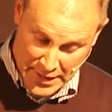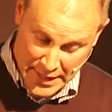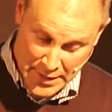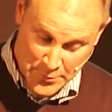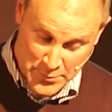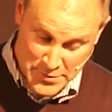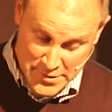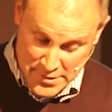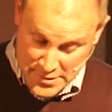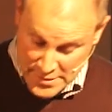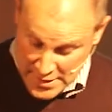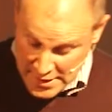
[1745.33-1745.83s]

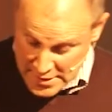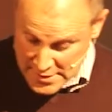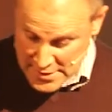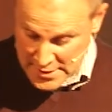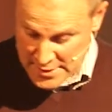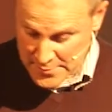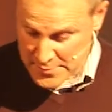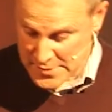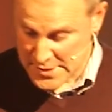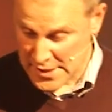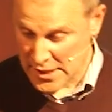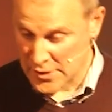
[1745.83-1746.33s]
was
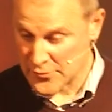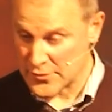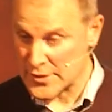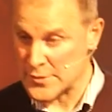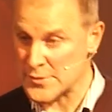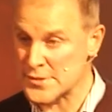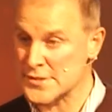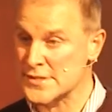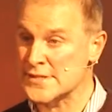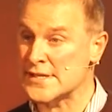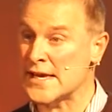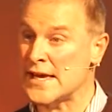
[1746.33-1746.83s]
addicted himself, and he
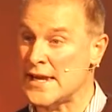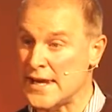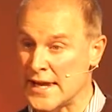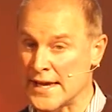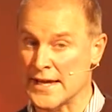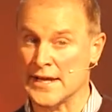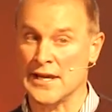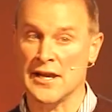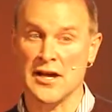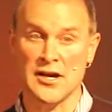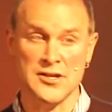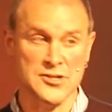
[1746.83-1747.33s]
was
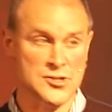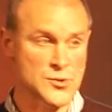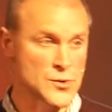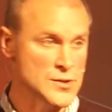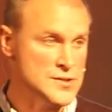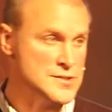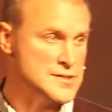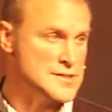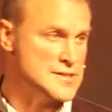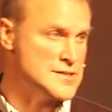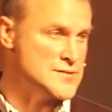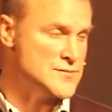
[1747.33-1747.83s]
selling large
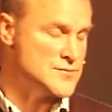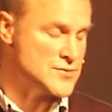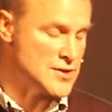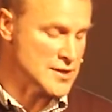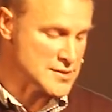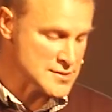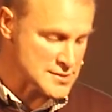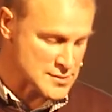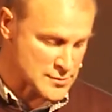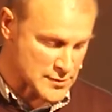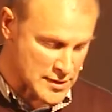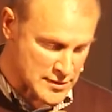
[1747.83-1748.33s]
quantities of
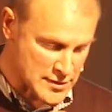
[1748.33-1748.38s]
drugs to